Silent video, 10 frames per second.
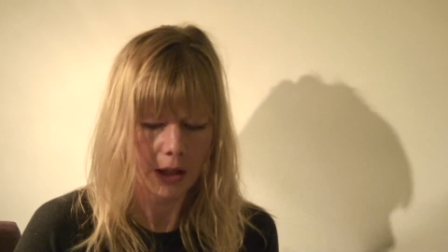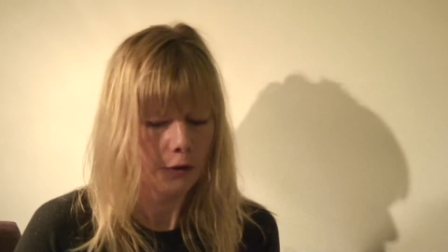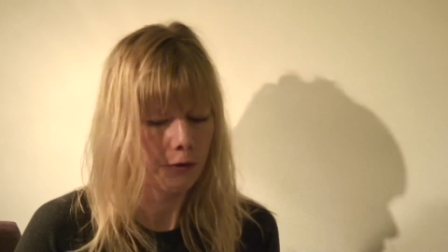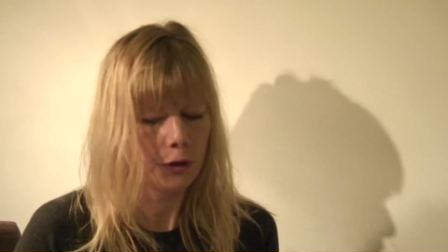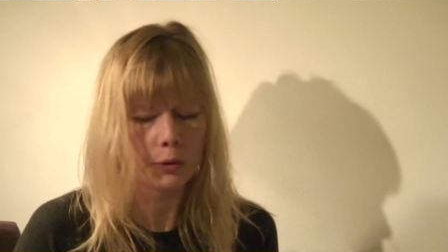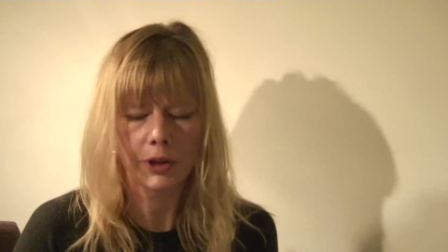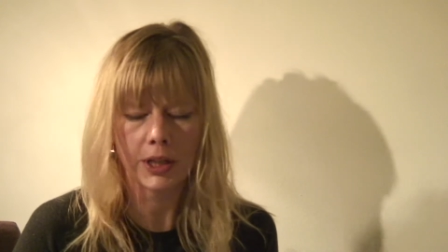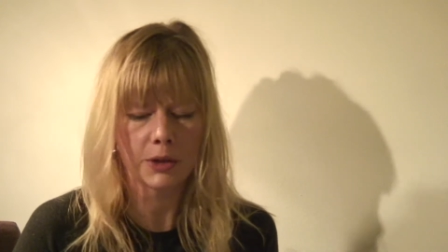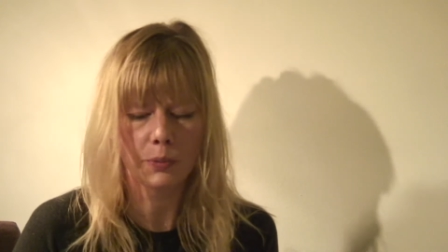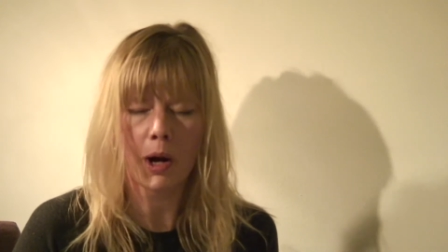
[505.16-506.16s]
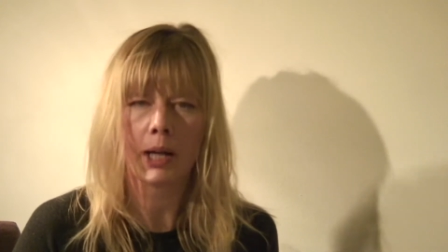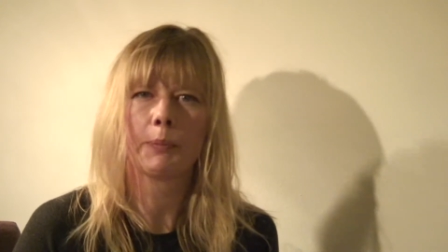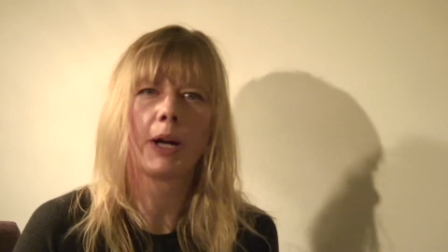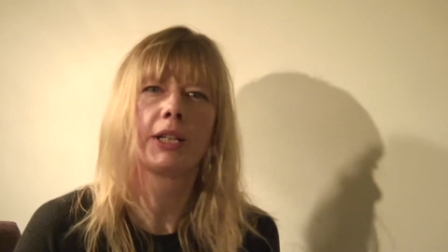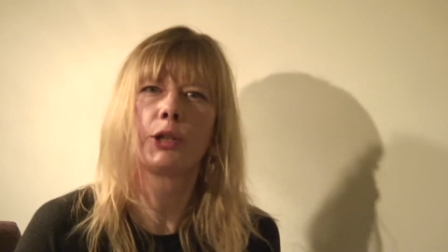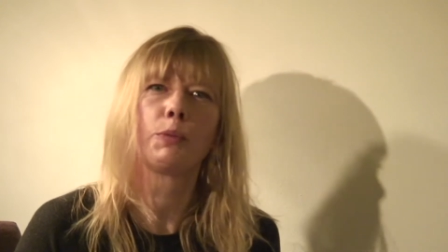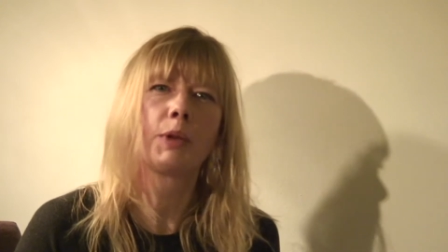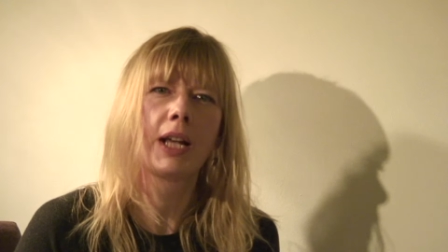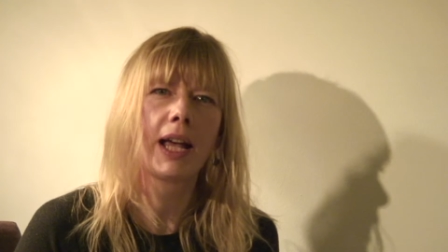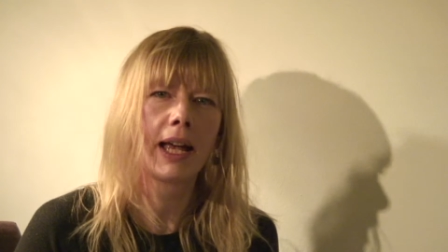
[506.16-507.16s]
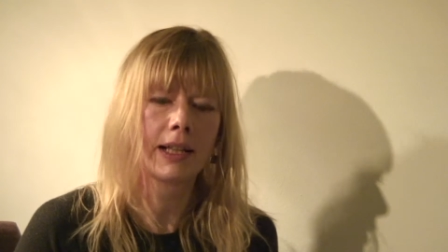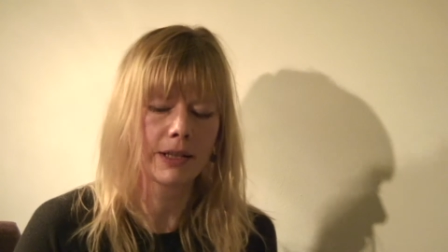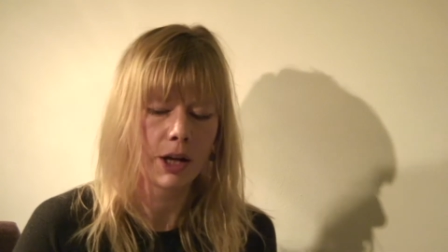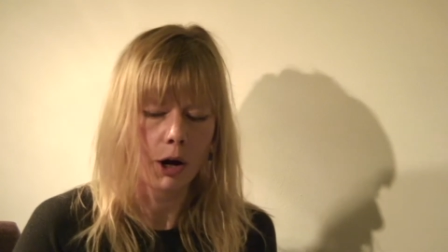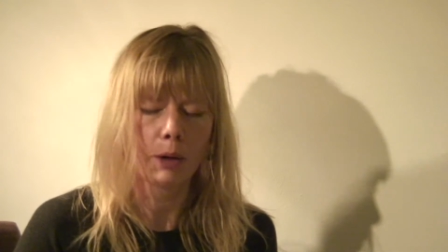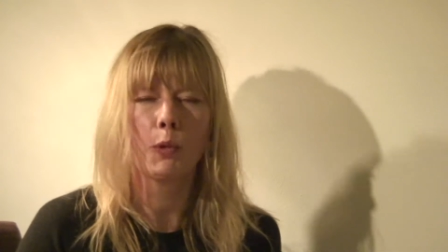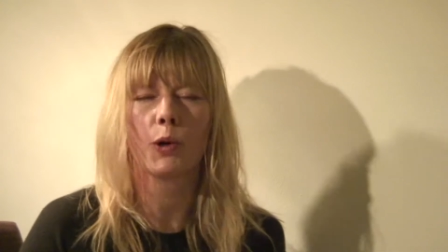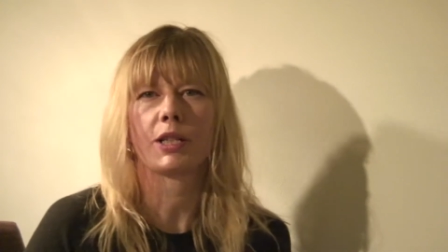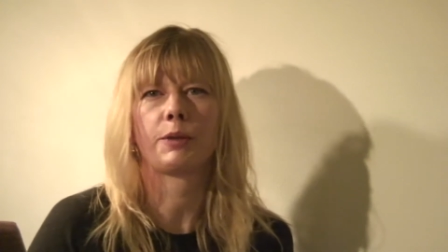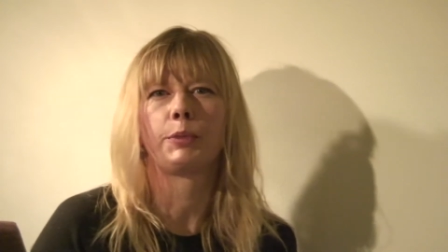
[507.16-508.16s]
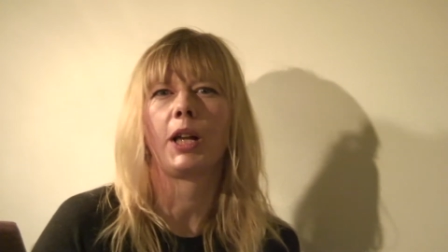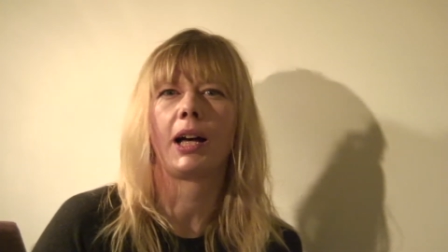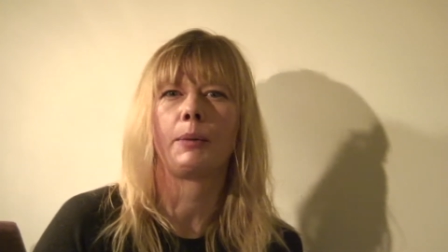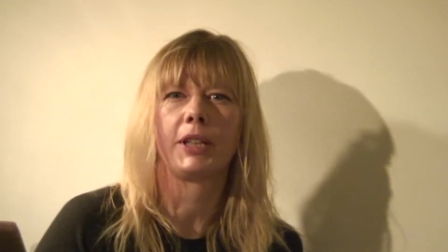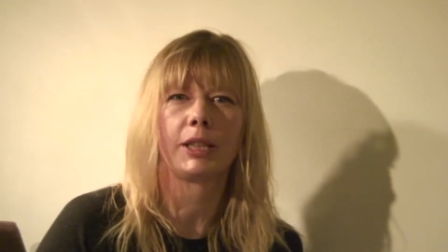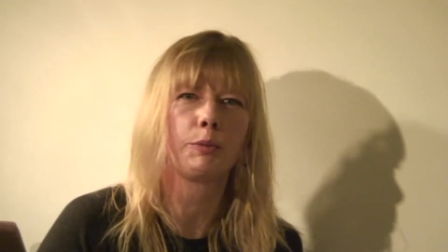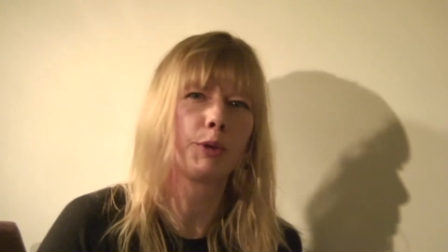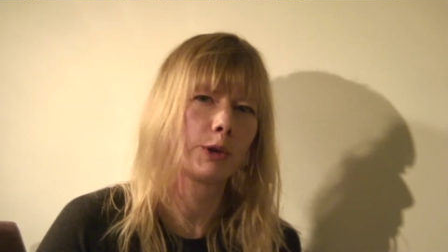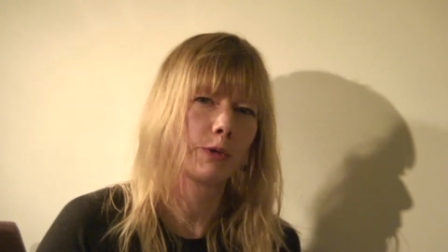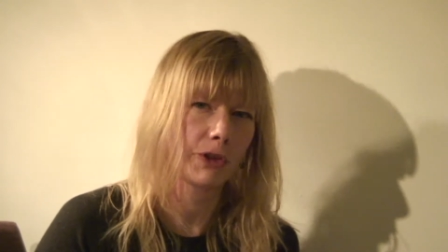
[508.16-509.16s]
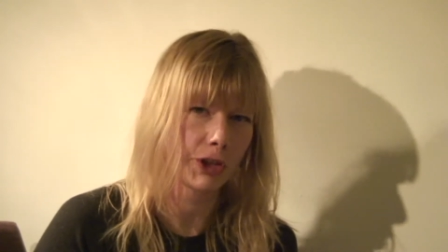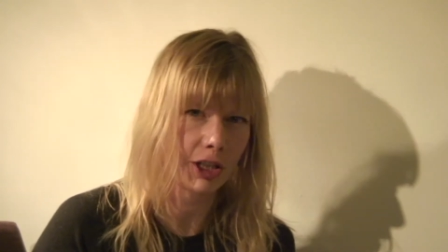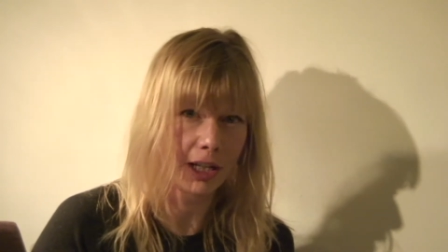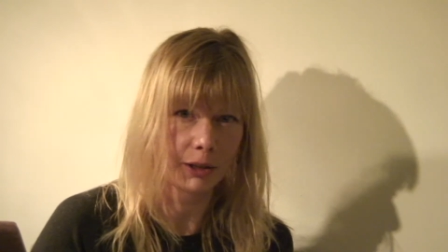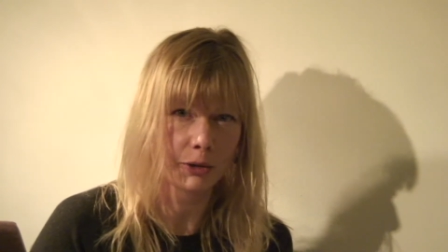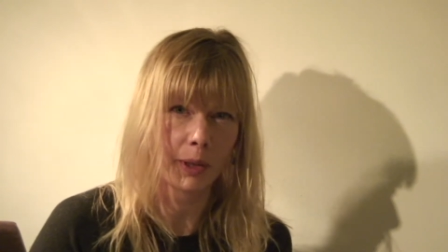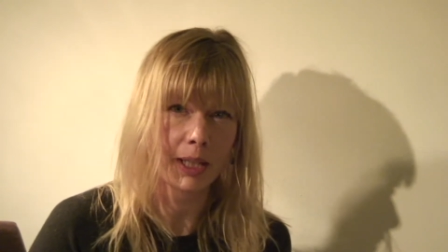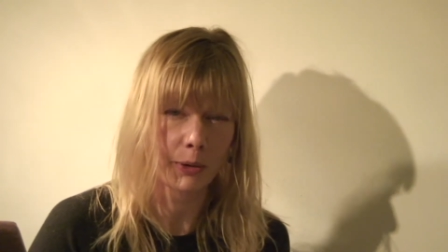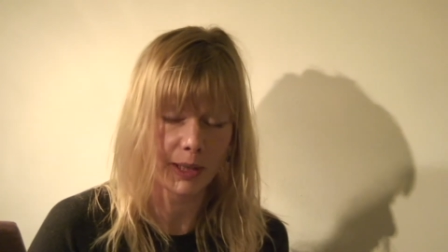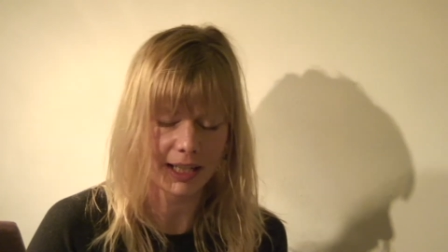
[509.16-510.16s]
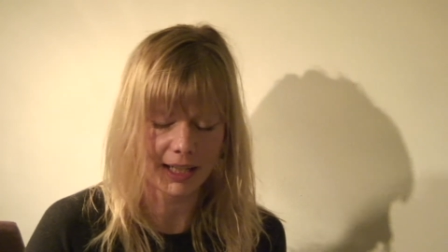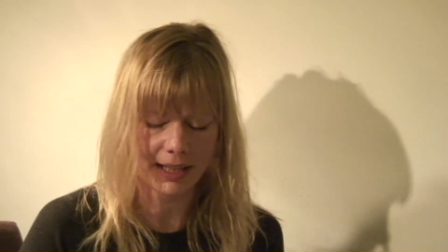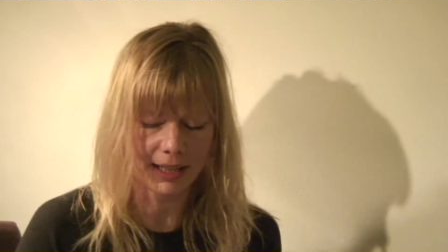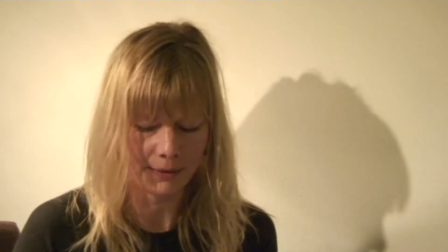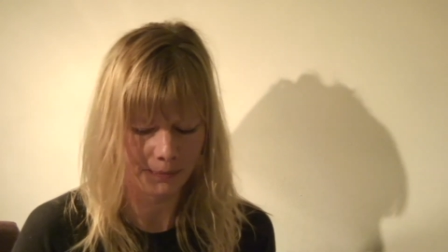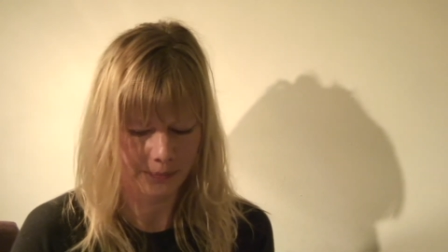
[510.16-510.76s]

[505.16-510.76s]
Few things wrought by human hands are more sublime than the Buehler Versatile 2360.